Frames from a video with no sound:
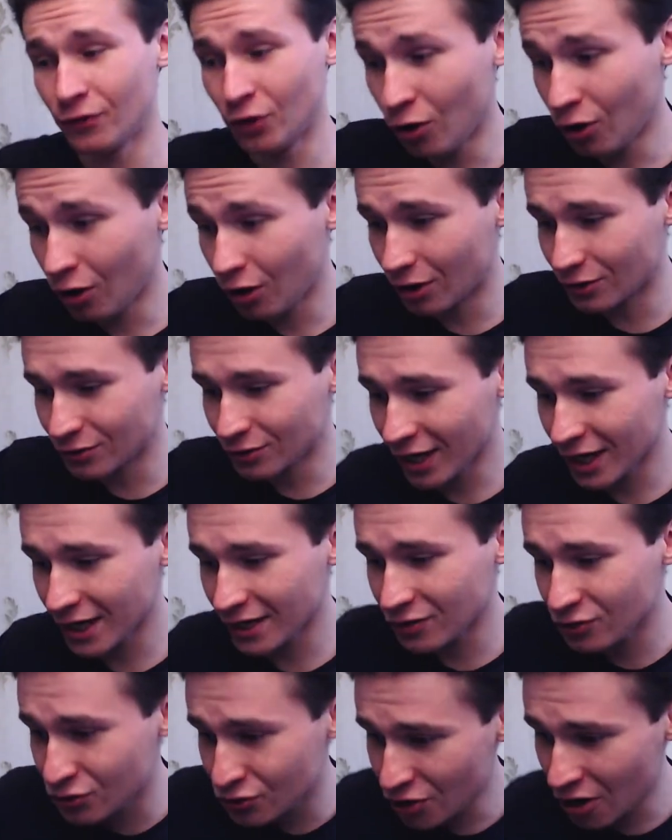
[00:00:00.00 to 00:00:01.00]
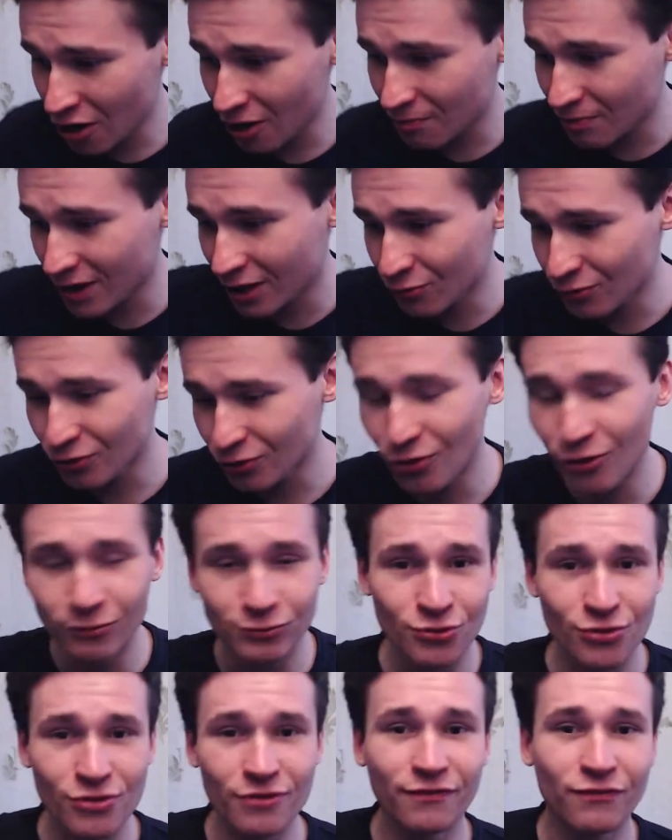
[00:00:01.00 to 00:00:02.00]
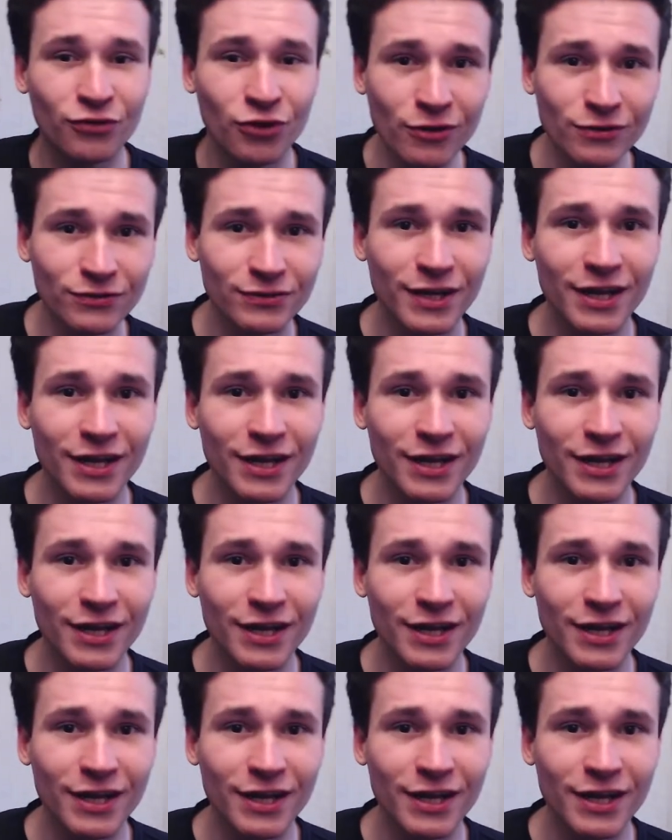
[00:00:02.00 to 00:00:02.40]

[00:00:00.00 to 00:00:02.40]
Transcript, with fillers: oh nice job i will go to the front